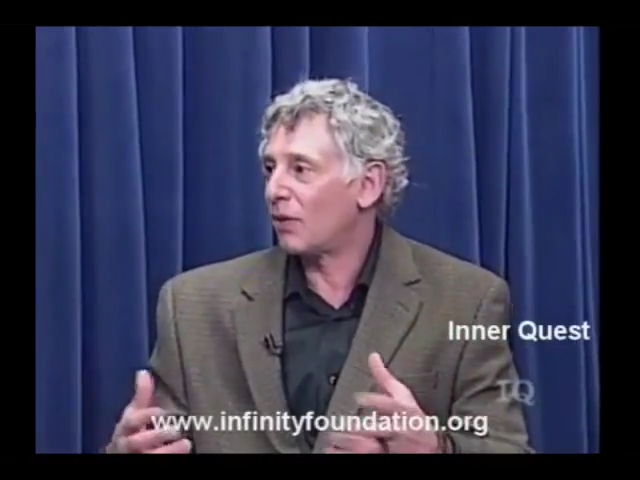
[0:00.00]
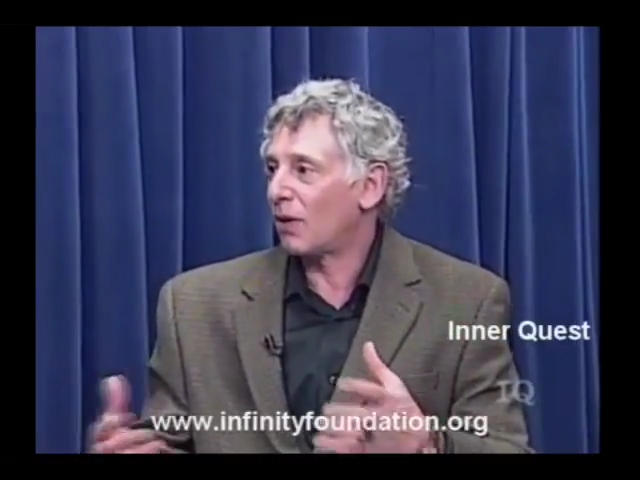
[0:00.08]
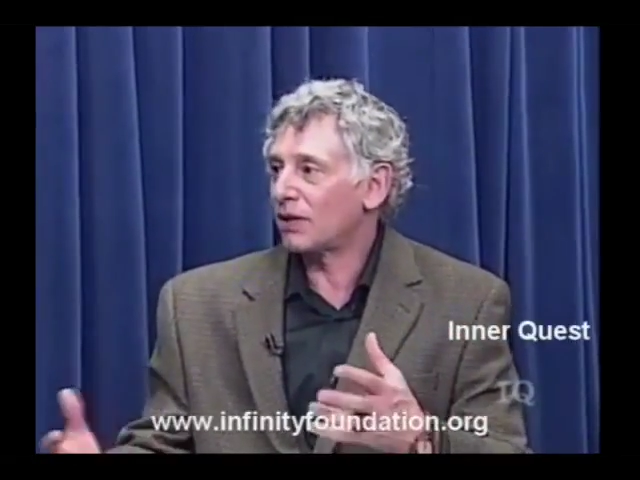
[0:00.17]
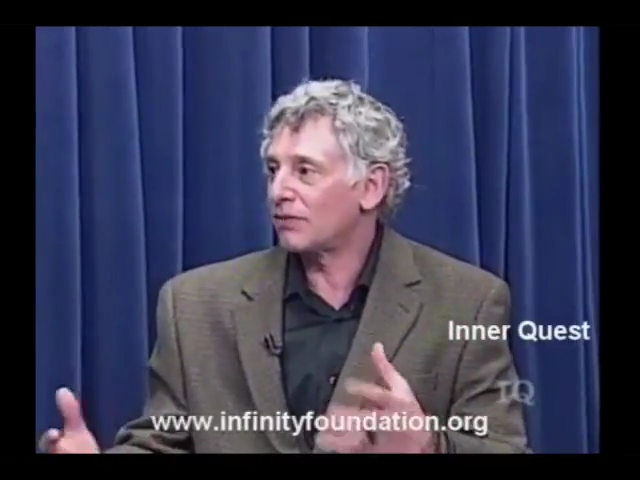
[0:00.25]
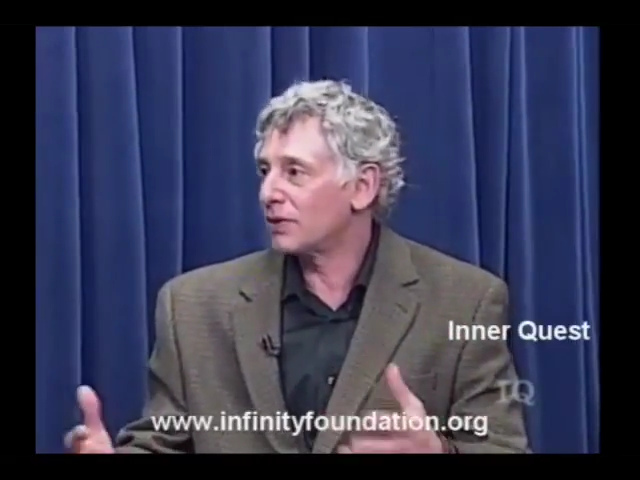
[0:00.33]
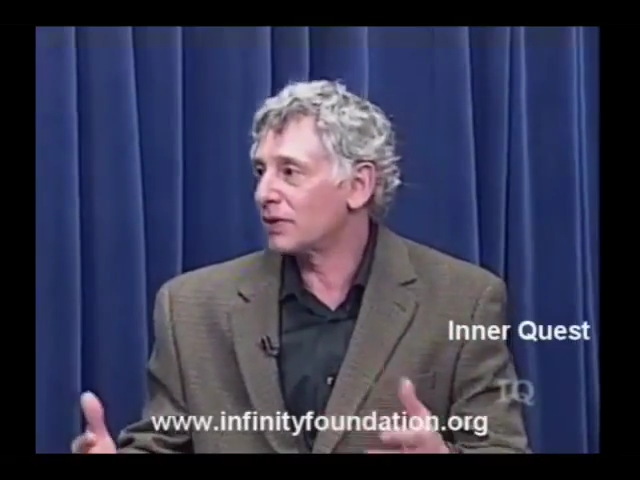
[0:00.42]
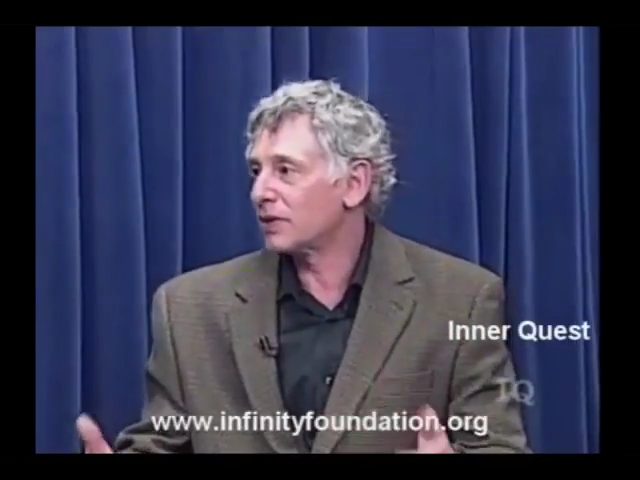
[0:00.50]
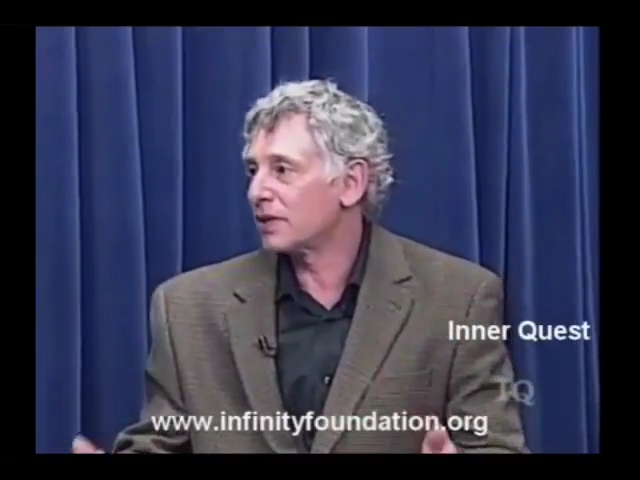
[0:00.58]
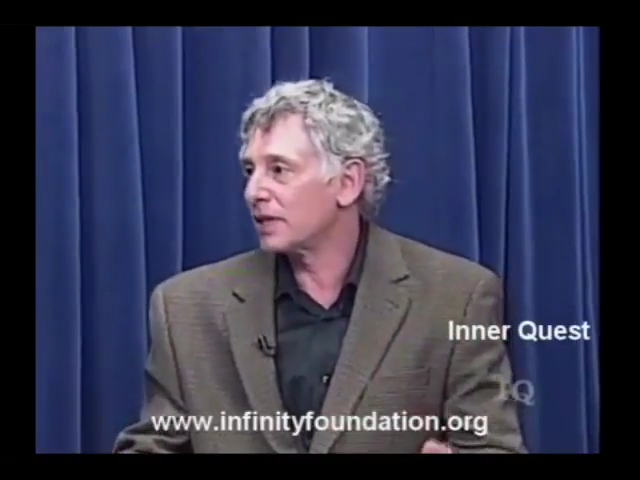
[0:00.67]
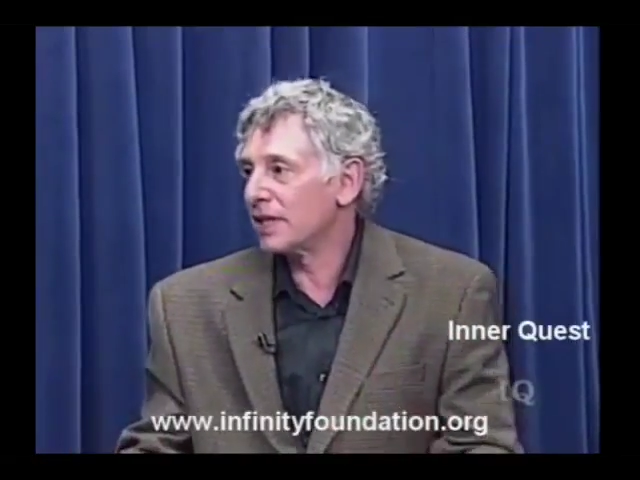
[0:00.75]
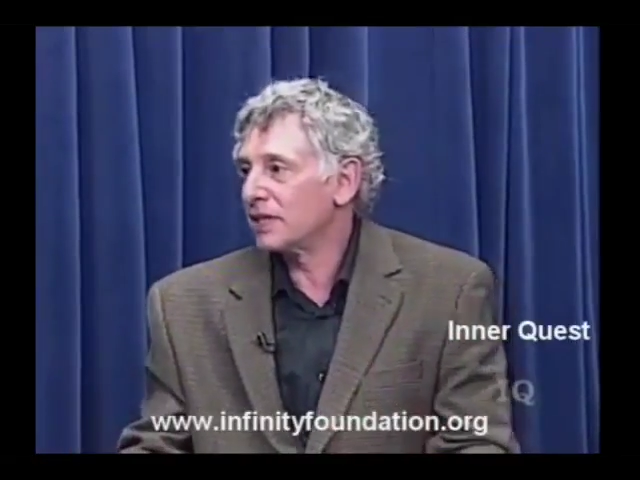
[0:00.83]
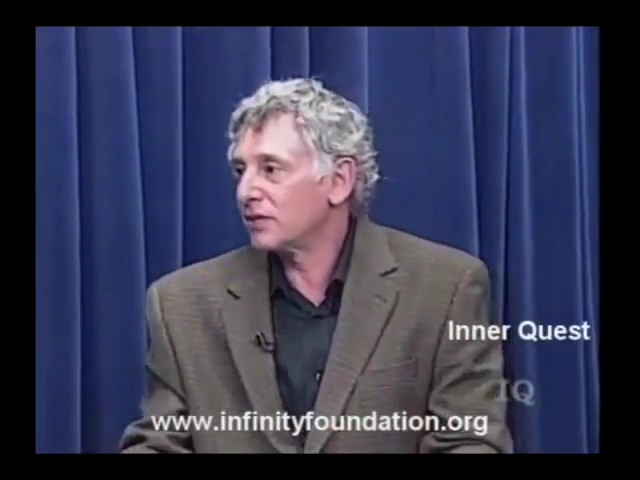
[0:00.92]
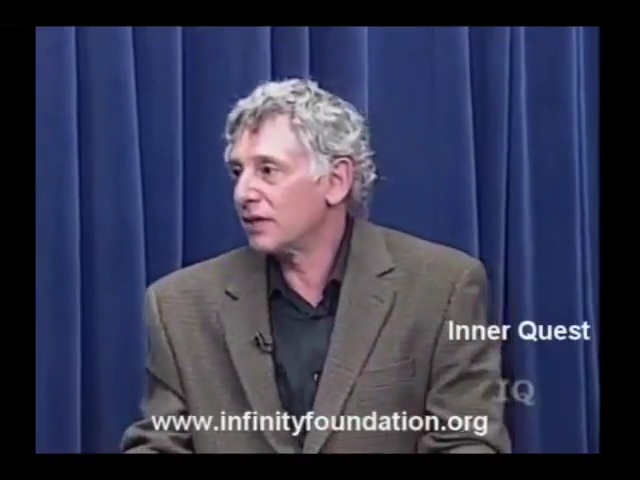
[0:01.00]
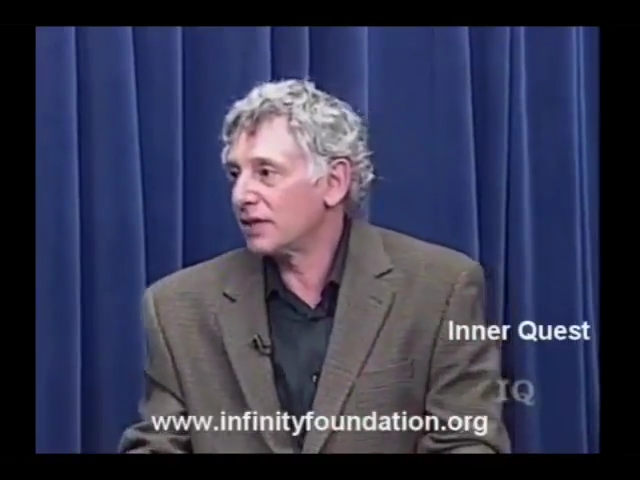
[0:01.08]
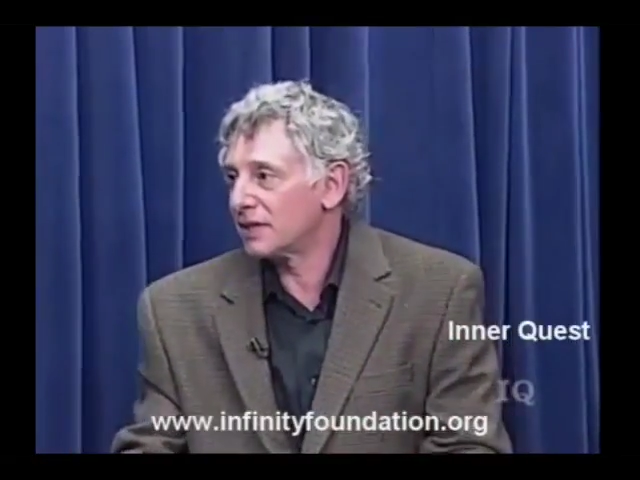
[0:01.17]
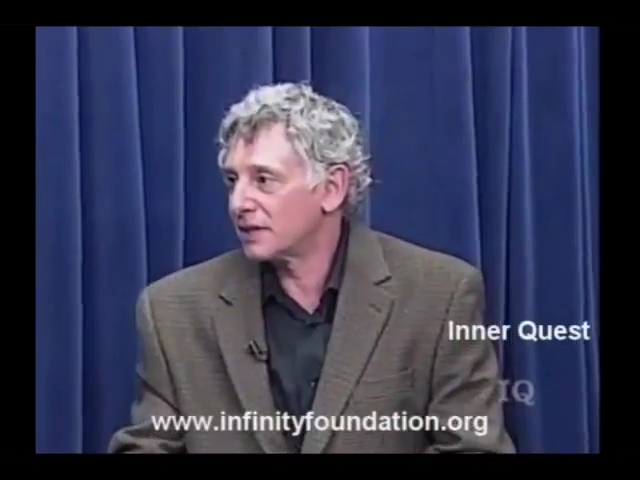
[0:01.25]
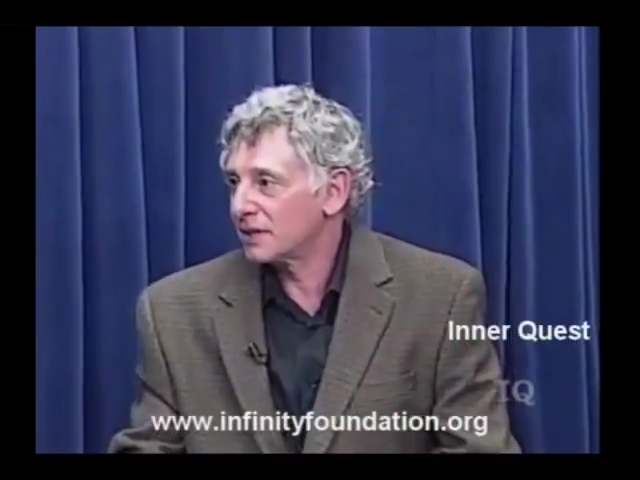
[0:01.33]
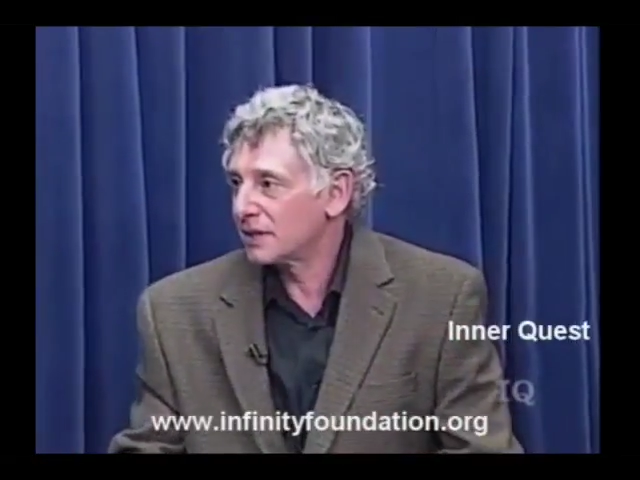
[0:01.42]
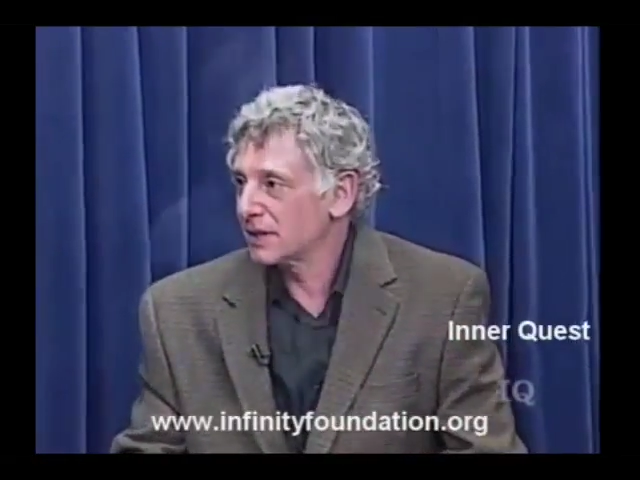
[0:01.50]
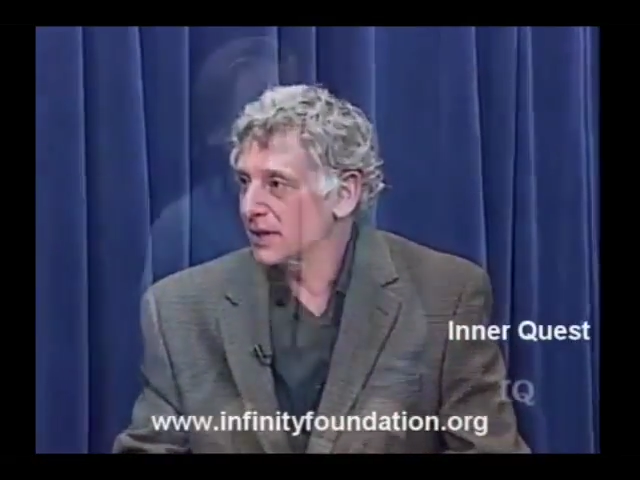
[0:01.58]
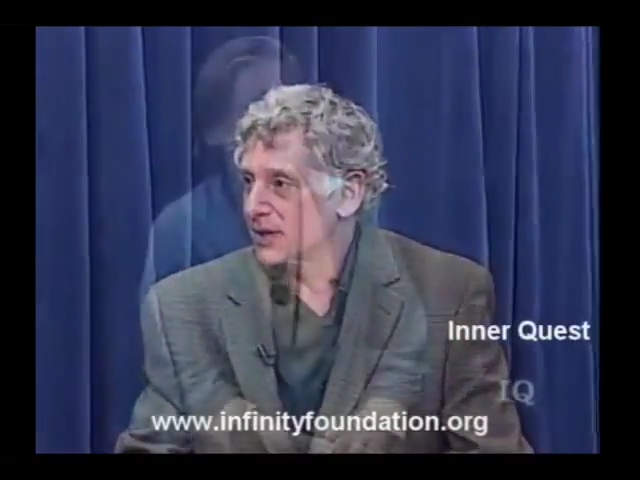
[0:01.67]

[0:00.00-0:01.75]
all of your interests?